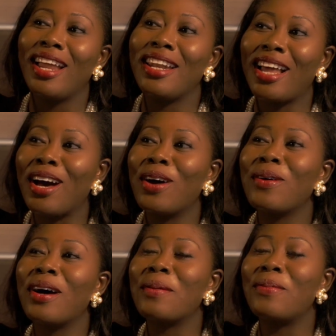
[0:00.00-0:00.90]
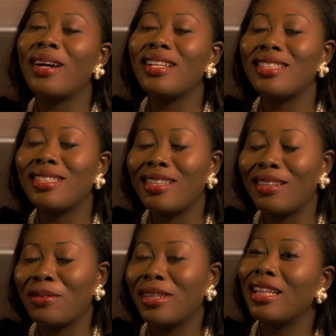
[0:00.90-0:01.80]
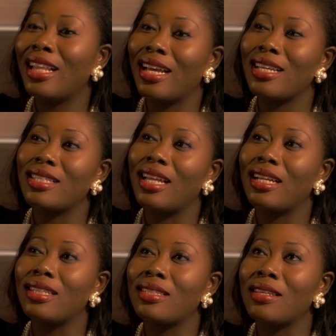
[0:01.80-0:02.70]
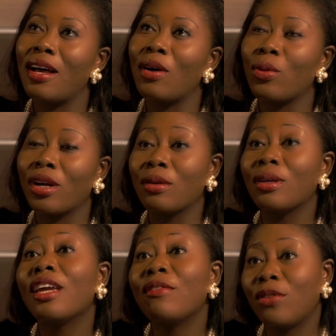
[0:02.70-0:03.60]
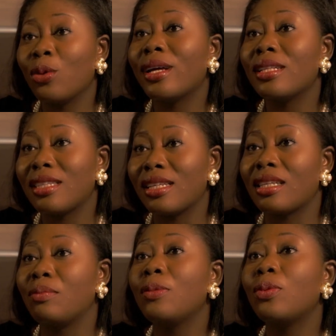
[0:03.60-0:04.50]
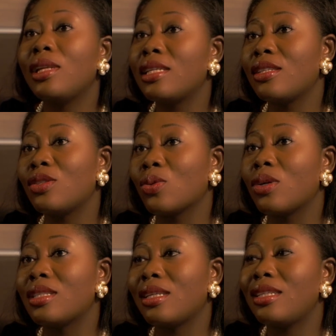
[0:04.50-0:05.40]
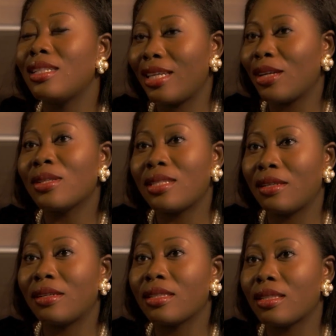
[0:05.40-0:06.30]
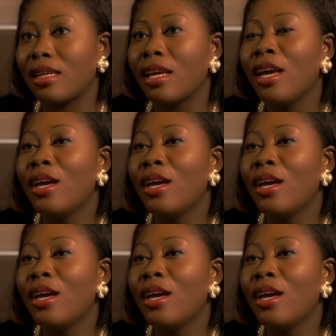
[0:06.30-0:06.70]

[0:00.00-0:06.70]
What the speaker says: Now brands realize that we're influencers and people listen to us and they take us seriously.